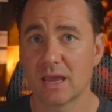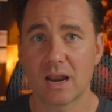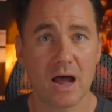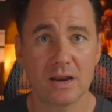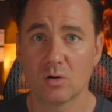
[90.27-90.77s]

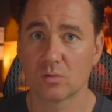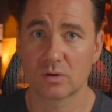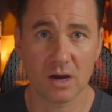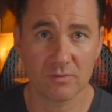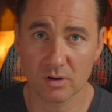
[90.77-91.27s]
Again, I
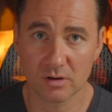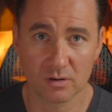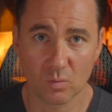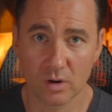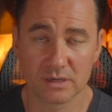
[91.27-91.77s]
don't
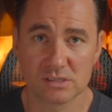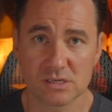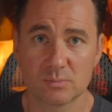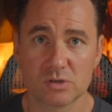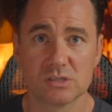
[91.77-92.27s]
cover work
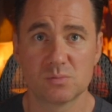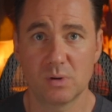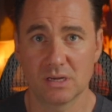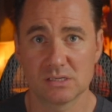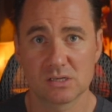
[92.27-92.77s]
exemptions
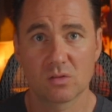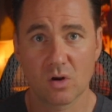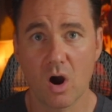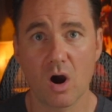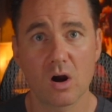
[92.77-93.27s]
because
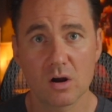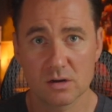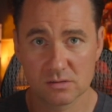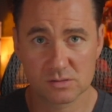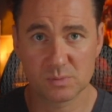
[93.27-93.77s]
there
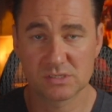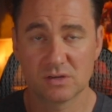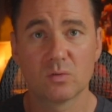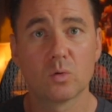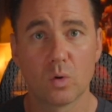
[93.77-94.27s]
are
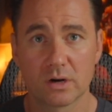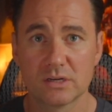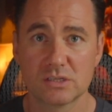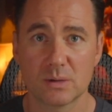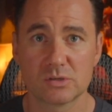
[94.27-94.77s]
specific
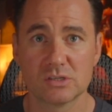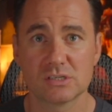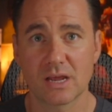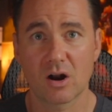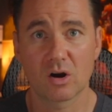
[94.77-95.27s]
work
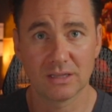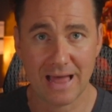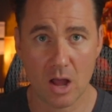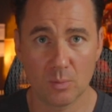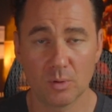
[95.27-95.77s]
exemptions that are
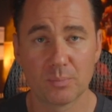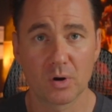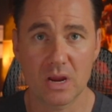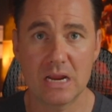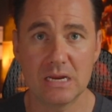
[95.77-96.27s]
allowable
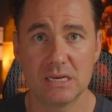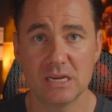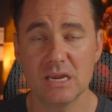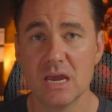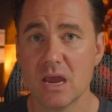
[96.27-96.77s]
per
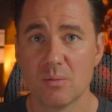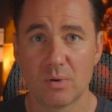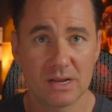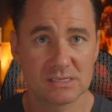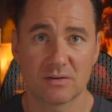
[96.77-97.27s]
EDD.
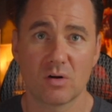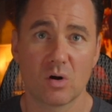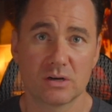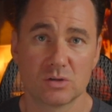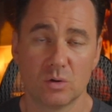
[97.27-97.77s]
But as I've
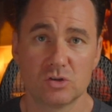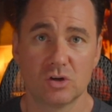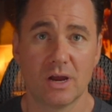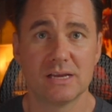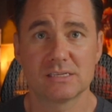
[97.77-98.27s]
already told
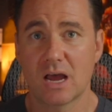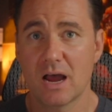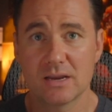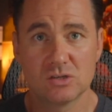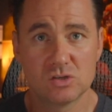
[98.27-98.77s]
you guys,
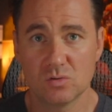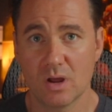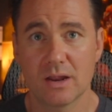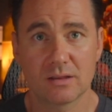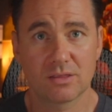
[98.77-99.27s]
I do
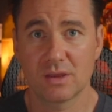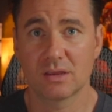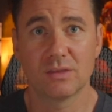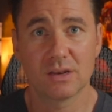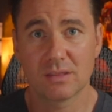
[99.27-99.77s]
not
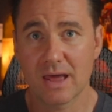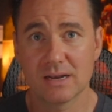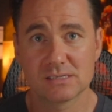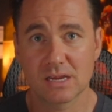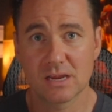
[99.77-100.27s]
think that
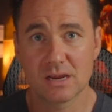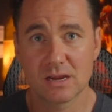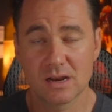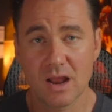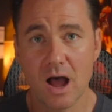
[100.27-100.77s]
that is
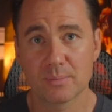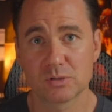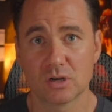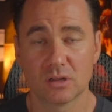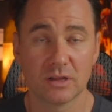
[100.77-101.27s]
an
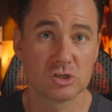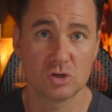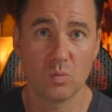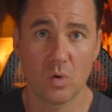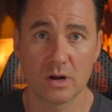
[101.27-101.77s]
option
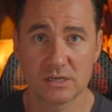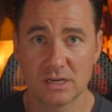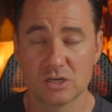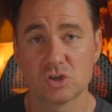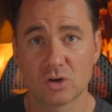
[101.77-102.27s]
unless you want
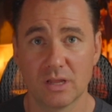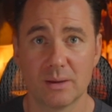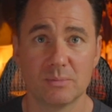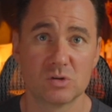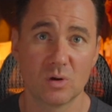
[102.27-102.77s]
to get your
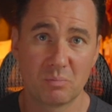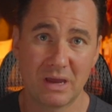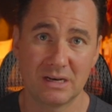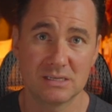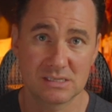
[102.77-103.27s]
claim into a
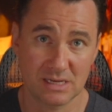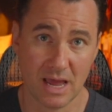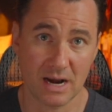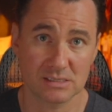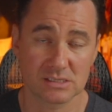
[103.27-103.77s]
pending
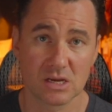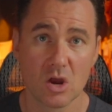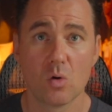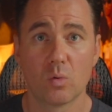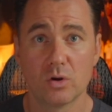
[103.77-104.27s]
status
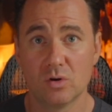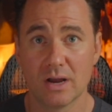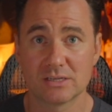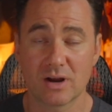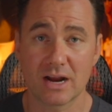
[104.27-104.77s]
where you
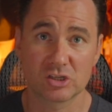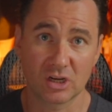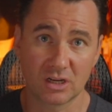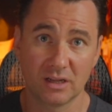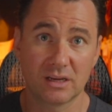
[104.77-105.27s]
guys are
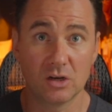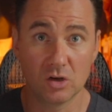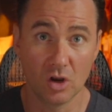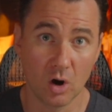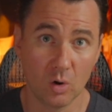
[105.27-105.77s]
actually
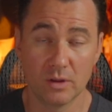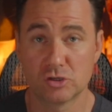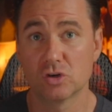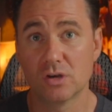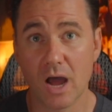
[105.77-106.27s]
clicking no,
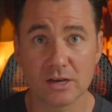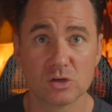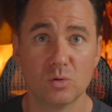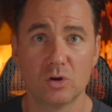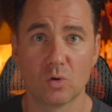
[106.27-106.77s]
that you're
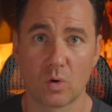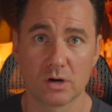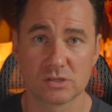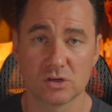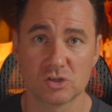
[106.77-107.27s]
not doing your
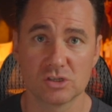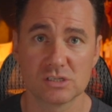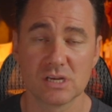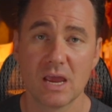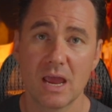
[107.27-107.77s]
work
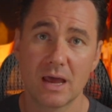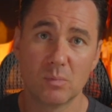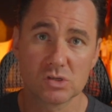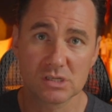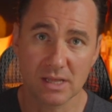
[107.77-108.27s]
searches.
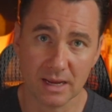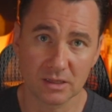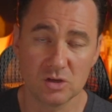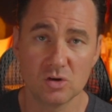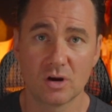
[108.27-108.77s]
And most
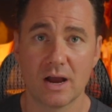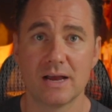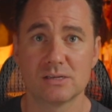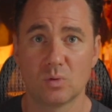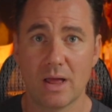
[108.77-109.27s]
likely you
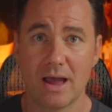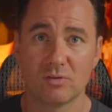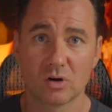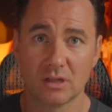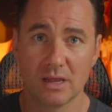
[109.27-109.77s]
guys will
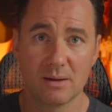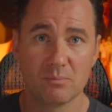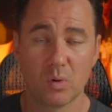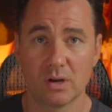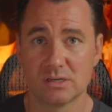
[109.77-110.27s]
have your
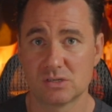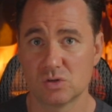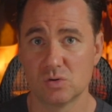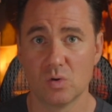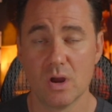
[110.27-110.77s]
claim put
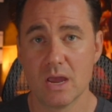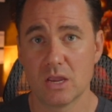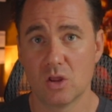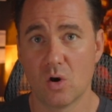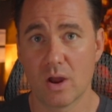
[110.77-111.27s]
into,
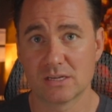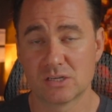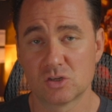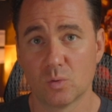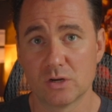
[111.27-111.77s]
you know, a
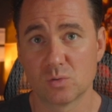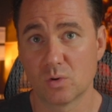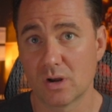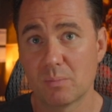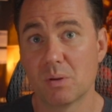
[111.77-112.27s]

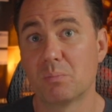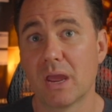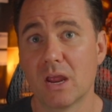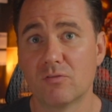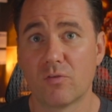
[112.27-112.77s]
situation where you're not being
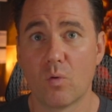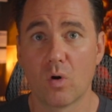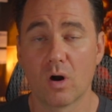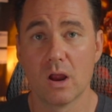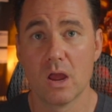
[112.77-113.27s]
paid
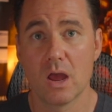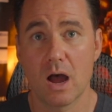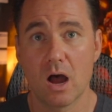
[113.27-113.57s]
for